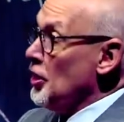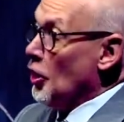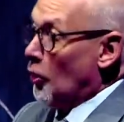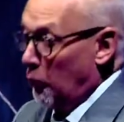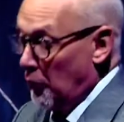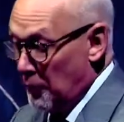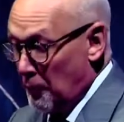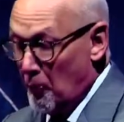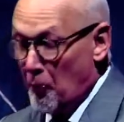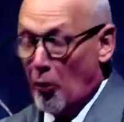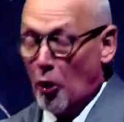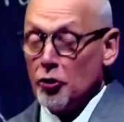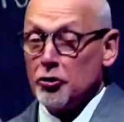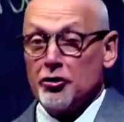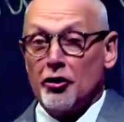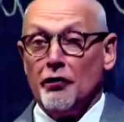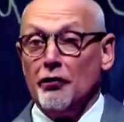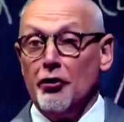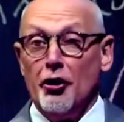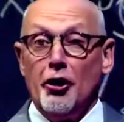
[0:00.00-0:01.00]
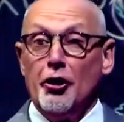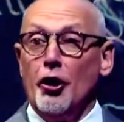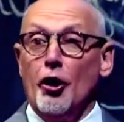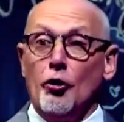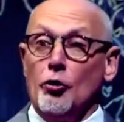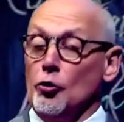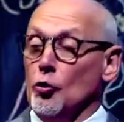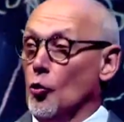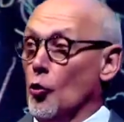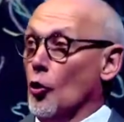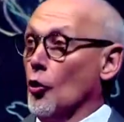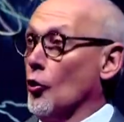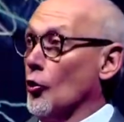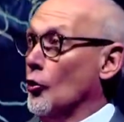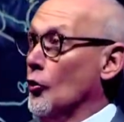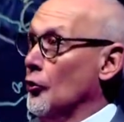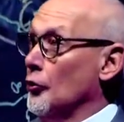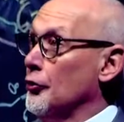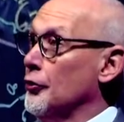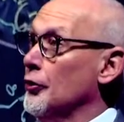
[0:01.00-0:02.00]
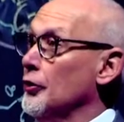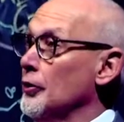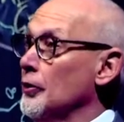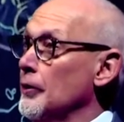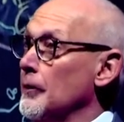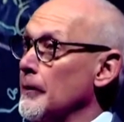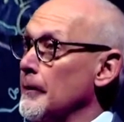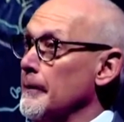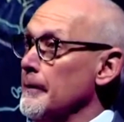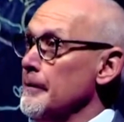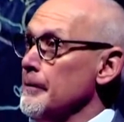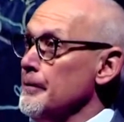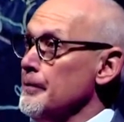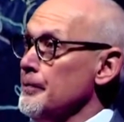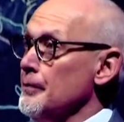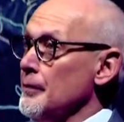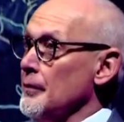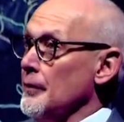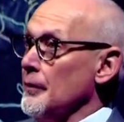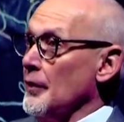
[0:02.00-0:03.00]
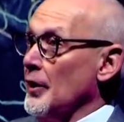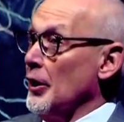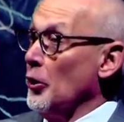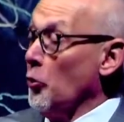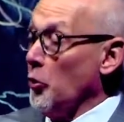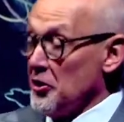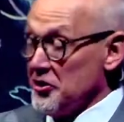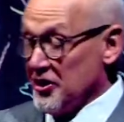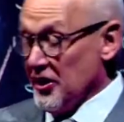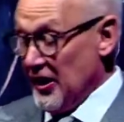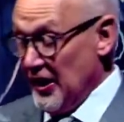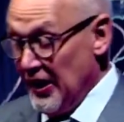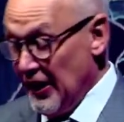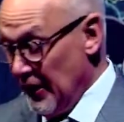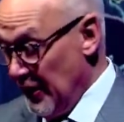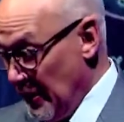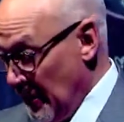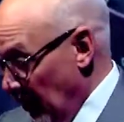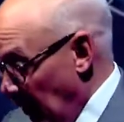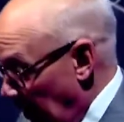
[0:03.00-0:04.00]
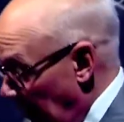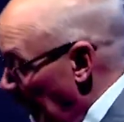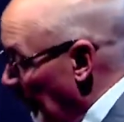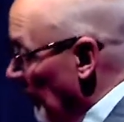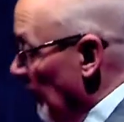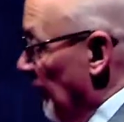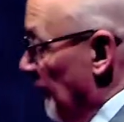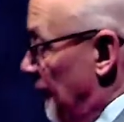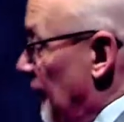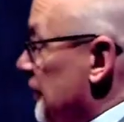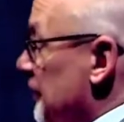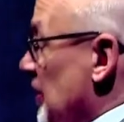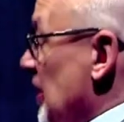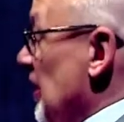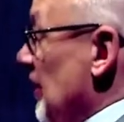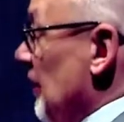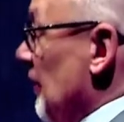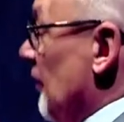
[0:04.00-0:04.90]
with most of the known world. It was in uh, 50,